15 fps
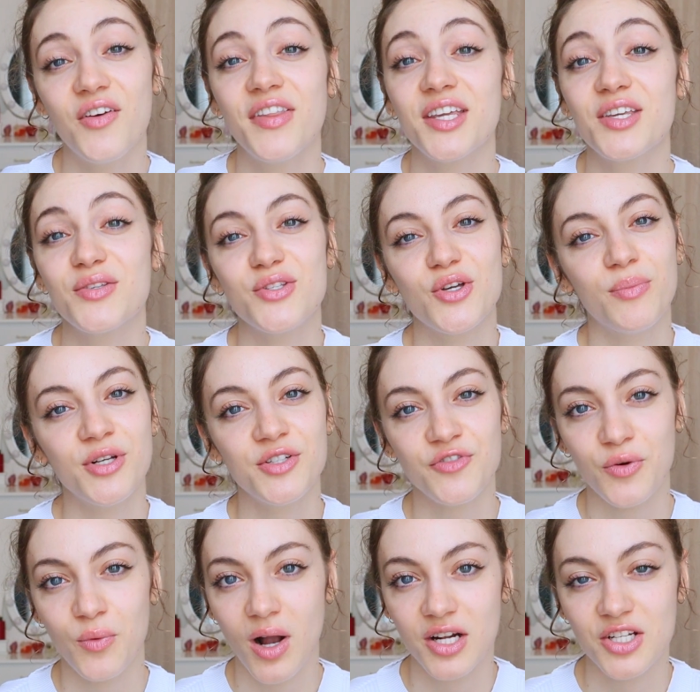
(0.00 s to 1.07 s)
Thank you so much
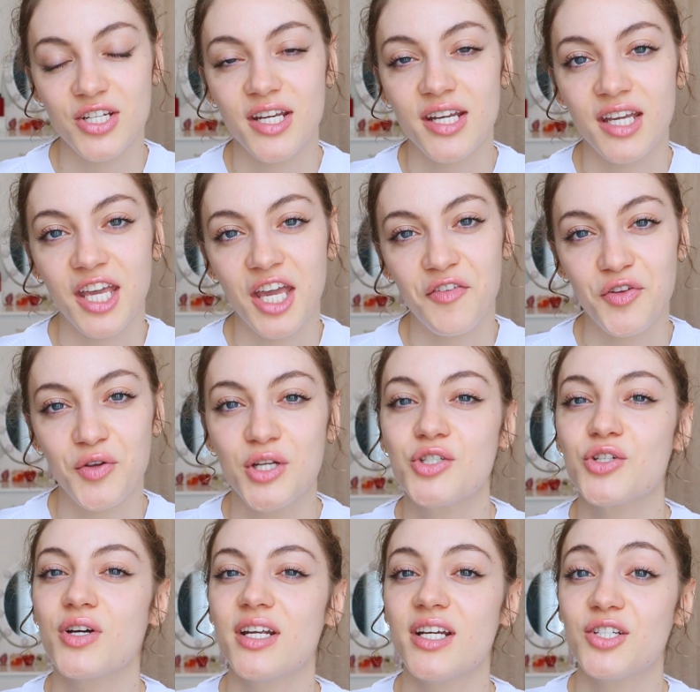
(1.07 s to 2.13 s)
for watching. If you
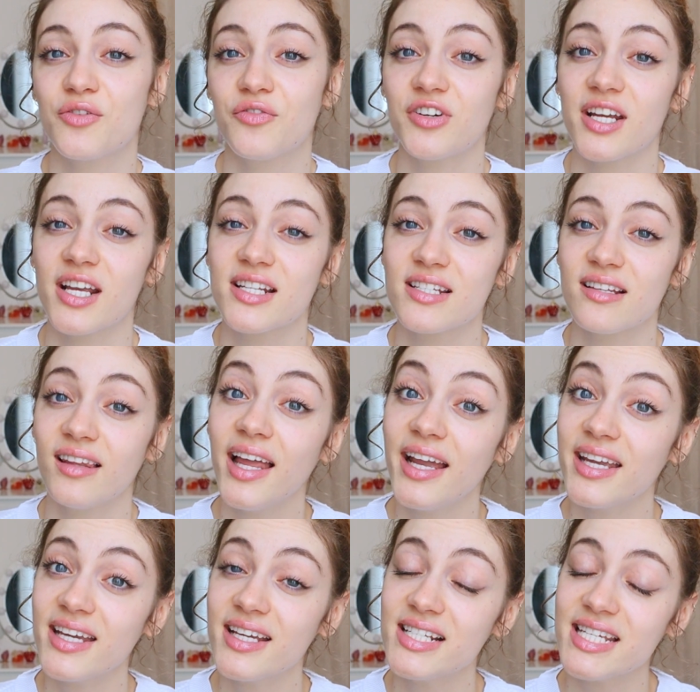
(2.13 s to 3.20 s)
enjoyed it, don't forget to
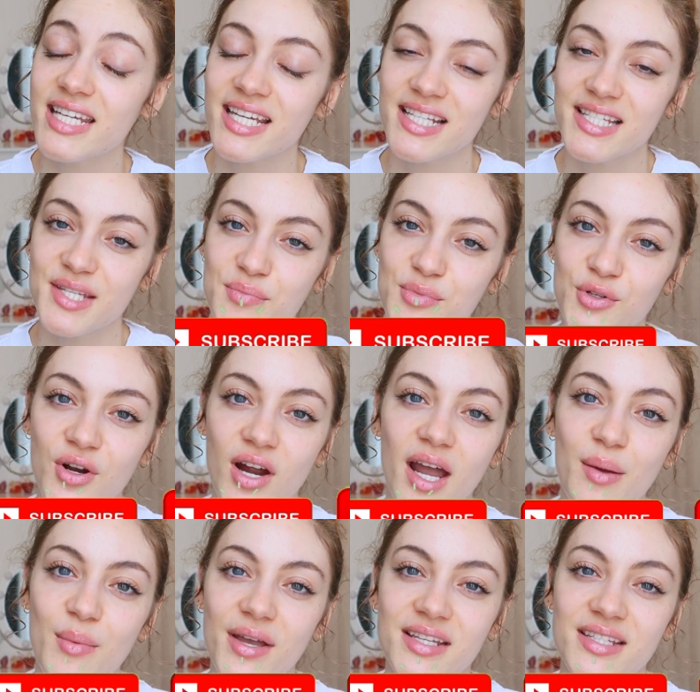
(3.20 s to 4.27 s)
like it and
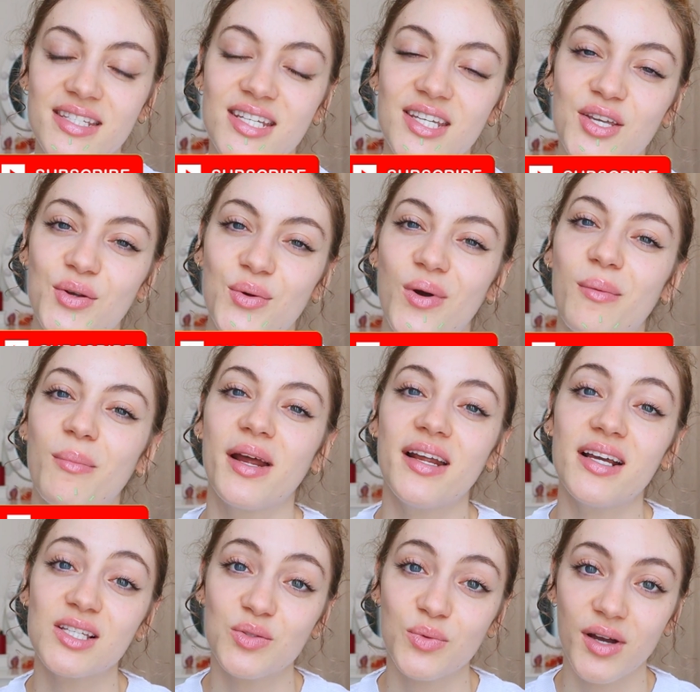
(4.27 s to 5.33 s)
subscribe and see you on my
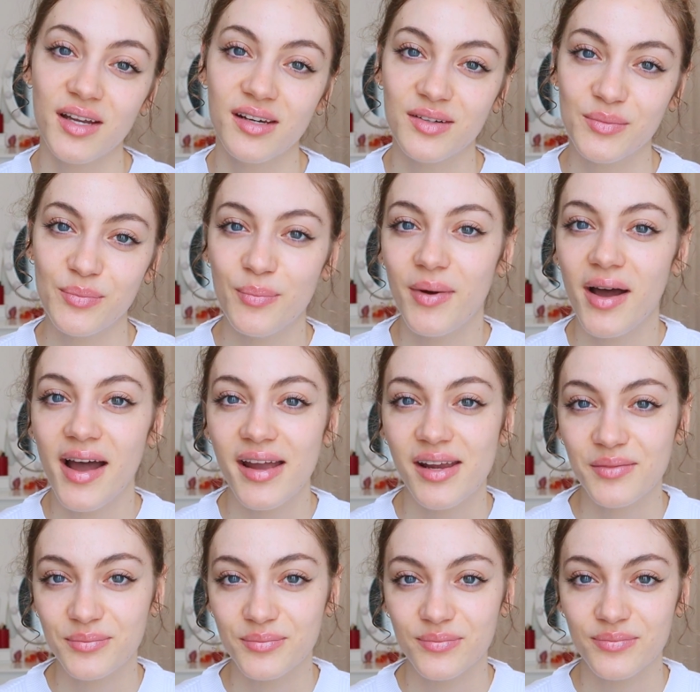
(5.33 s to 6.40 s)
next one. Bye!